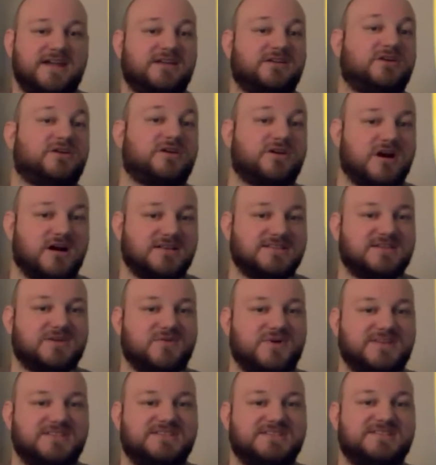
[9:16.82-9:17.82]
and
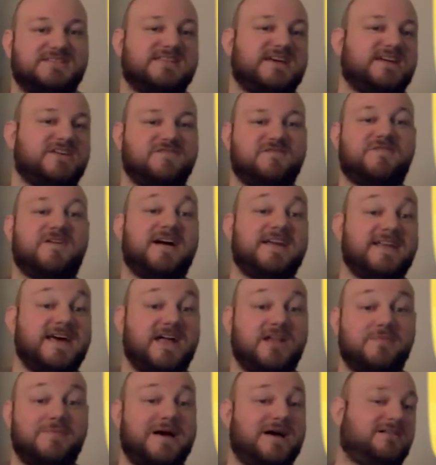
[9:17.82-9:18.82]
consequences that you find
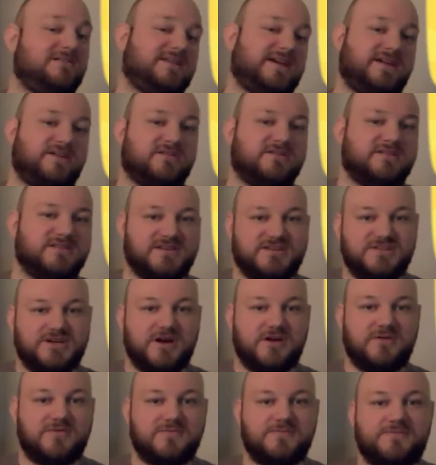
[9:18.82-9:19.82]
out about later in the
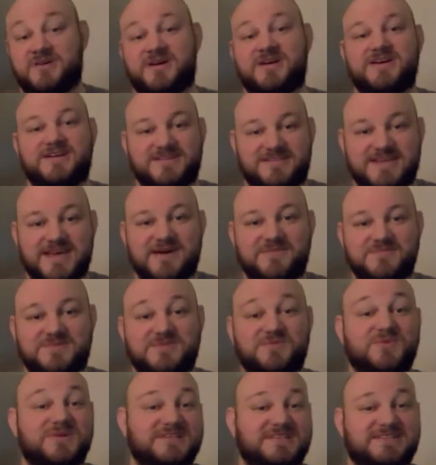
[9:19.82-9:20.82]
show. The
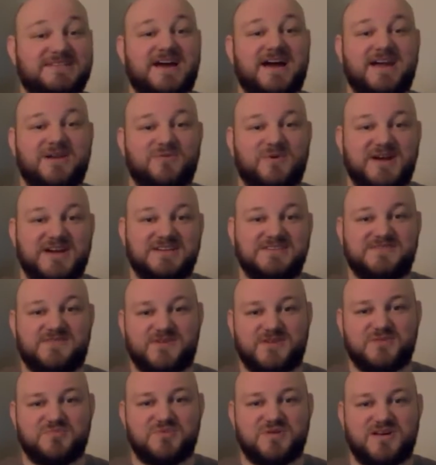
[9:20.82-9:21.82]
attempt went sideways
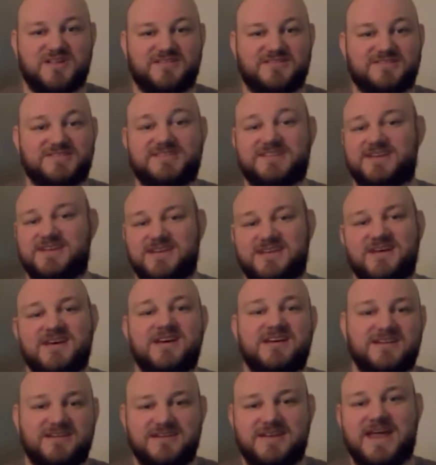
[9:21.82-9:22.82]
for the brothers, and
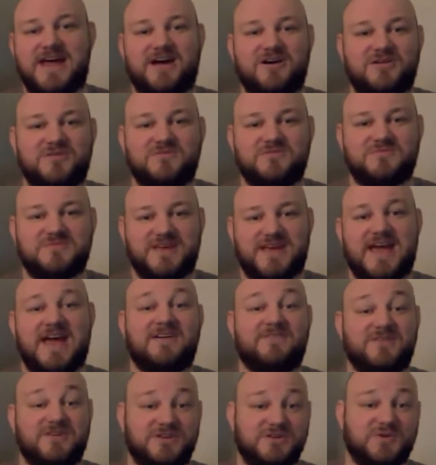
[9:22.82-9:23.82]
now they
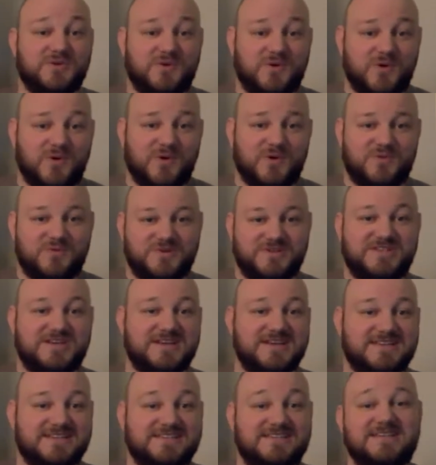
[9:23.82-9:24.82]
have a new goal,
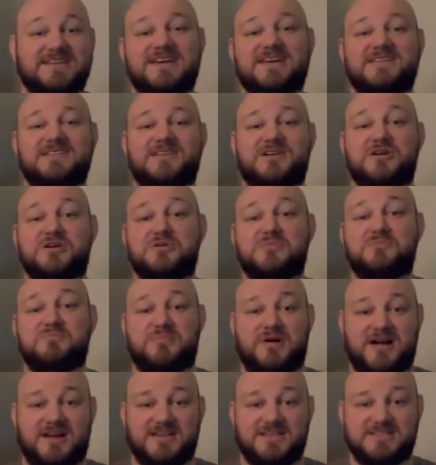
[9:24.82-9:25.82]
which is to get their
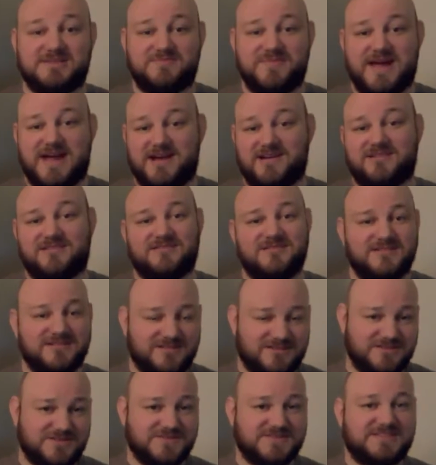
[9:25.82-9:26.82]
bodies back.
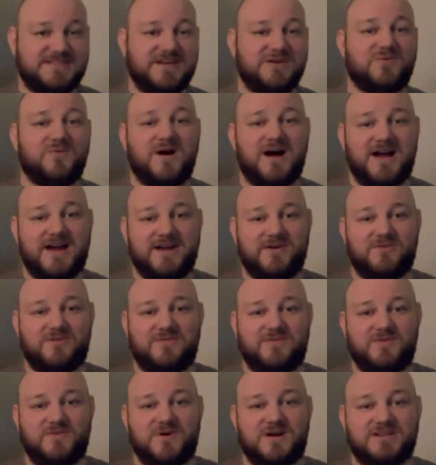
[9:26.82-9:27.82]
You'll see why
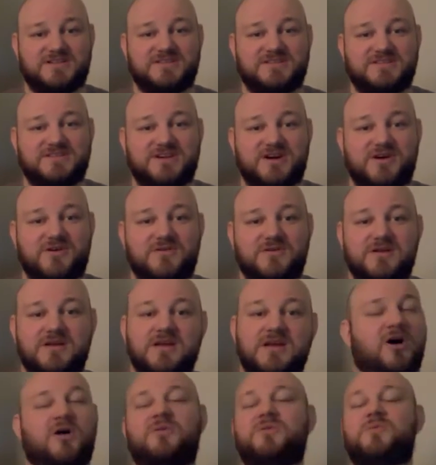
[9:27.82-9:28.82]
if you watch this show.
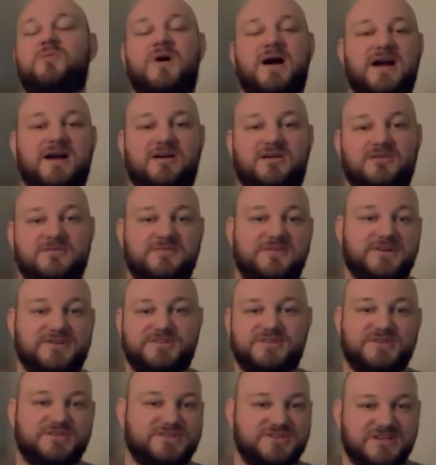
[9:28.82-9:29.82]
All the while, they're
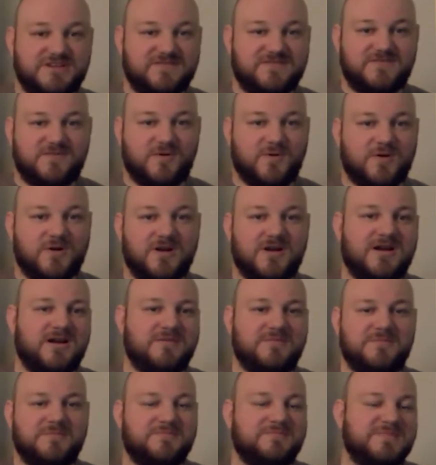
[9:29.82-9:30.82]
searching for
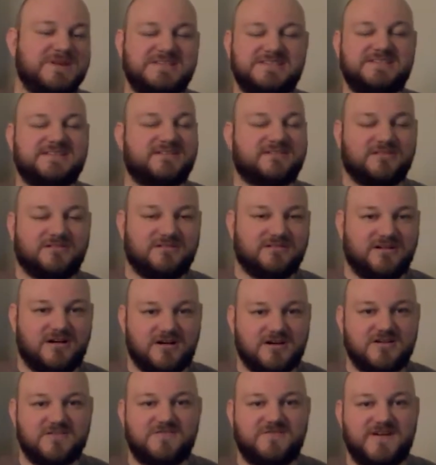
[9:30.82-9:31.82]
a mystical
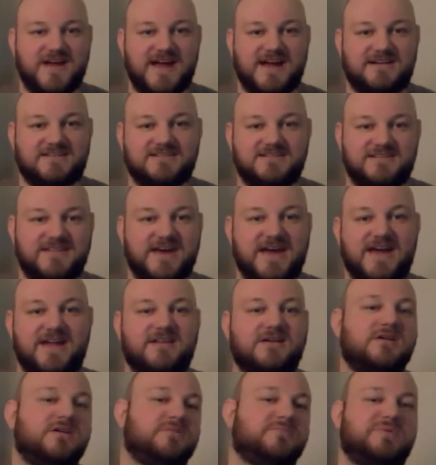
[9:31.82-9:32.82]
artifact
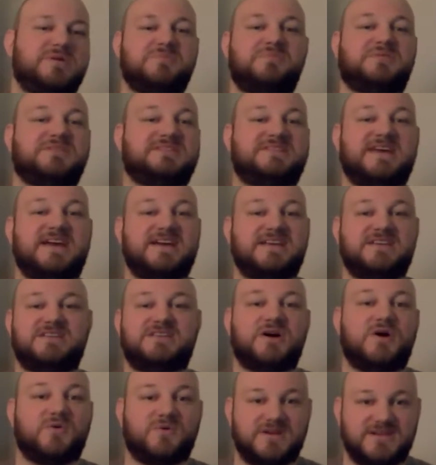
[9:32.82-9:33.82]
that people say
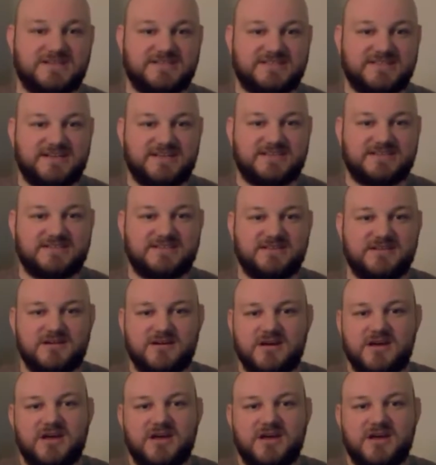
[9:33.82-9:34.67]
don't exist.